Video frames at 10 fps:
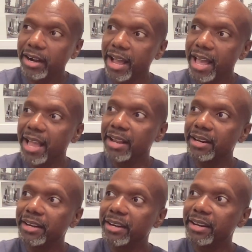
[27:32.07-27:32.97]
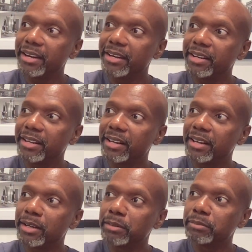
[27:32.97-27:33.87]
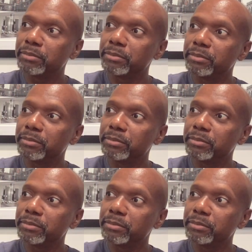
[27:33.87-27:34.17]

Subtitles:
And the